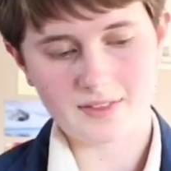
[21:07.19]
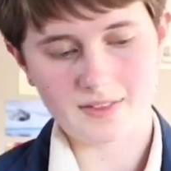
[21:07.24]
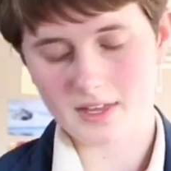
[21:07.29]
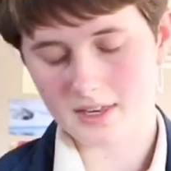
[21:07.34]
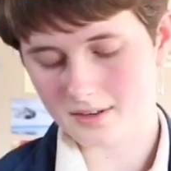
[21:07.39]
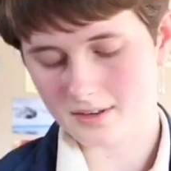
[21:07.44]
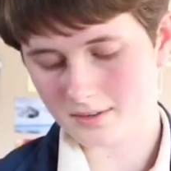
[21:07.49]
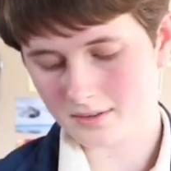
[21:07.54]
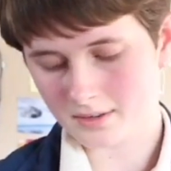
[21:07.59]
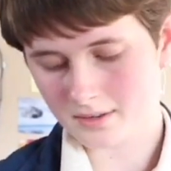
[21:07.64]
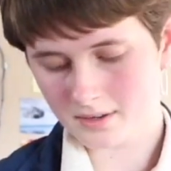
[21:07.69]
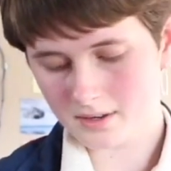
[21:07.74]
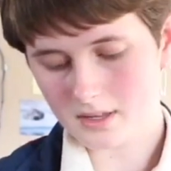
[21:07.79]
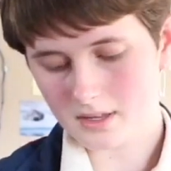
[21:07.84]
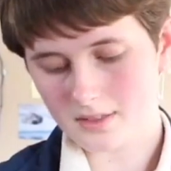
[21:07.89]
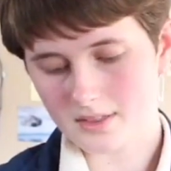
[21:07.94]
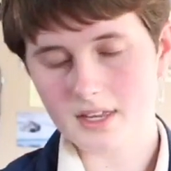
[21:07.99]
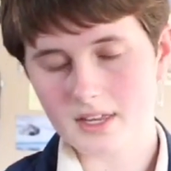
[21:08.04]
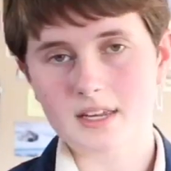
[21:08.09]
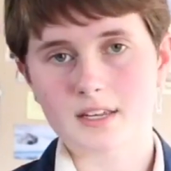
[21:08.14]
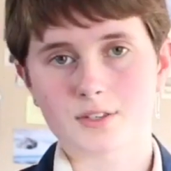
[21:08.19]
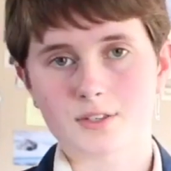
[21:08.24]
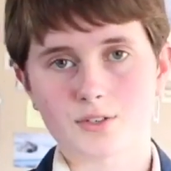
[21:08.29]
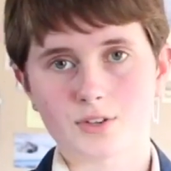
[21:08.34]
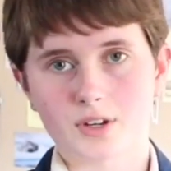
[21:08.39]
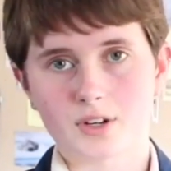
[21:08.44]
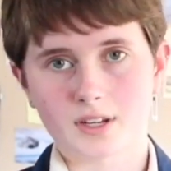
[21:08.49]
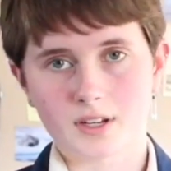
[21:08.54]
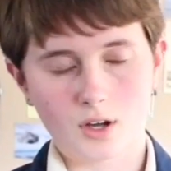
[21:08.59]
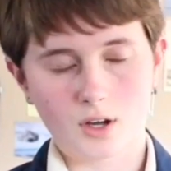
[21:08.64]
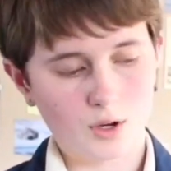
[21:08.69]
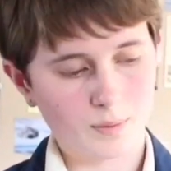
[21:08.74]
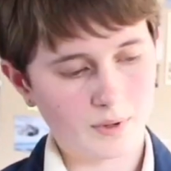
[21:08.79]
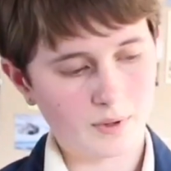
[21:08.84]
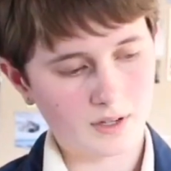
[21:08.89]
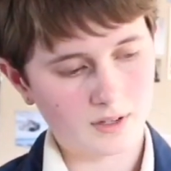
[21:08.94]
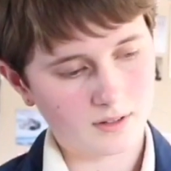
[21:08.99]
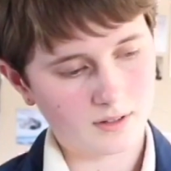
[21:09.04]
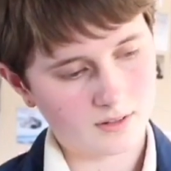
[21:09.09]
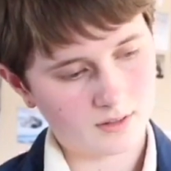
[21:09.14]
and then the E string
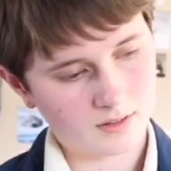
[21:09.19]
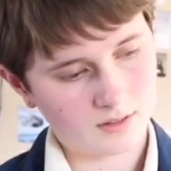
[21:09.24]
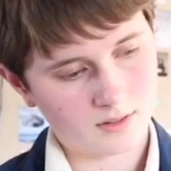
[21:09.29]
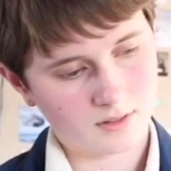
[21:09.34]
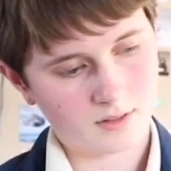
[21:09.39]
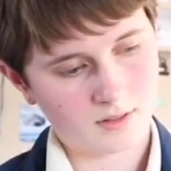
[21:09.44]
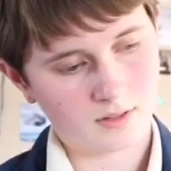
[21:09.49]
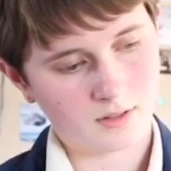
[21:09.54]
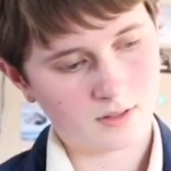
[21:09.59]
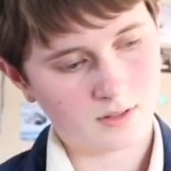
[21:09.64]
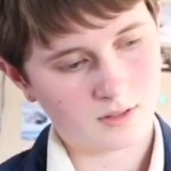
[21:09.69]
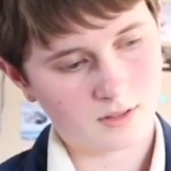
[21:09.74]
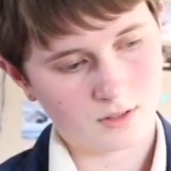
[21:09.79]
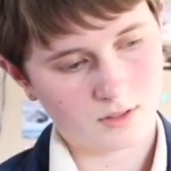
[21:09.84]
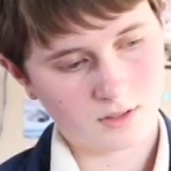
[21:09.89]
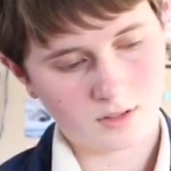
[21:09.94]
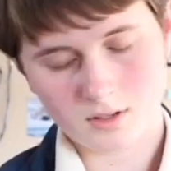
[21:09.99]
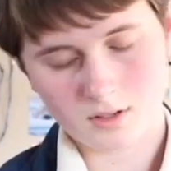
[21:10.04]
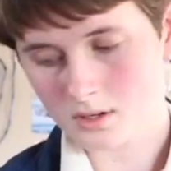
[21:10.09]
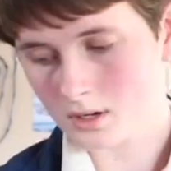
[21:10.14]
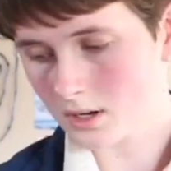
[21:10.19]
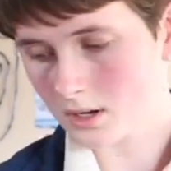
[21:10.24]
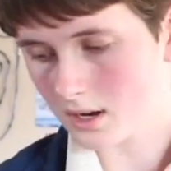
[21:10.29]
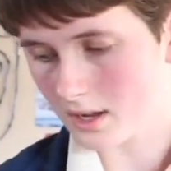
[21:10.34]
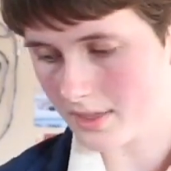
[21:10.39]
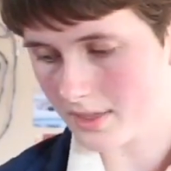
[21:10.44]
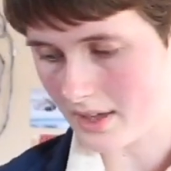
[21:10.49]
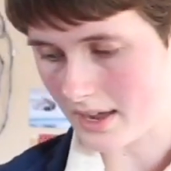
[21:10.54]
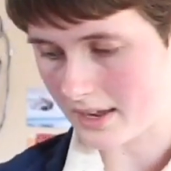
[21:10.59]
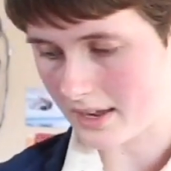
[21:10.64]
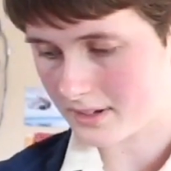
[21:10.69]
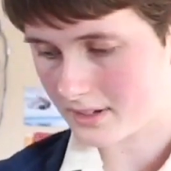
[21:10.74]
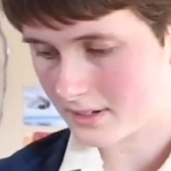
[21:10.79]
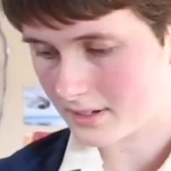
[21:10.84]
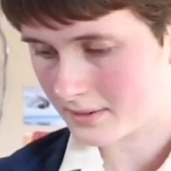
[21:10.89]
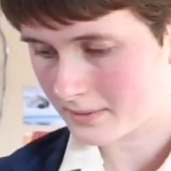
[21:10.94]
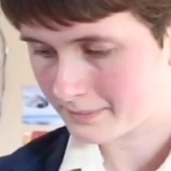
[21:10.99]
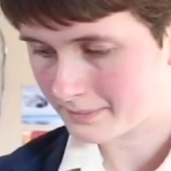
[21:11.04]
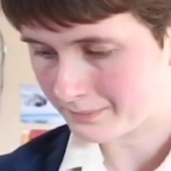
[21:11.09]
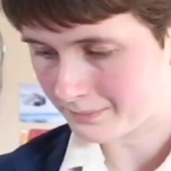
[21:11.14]
open, like that.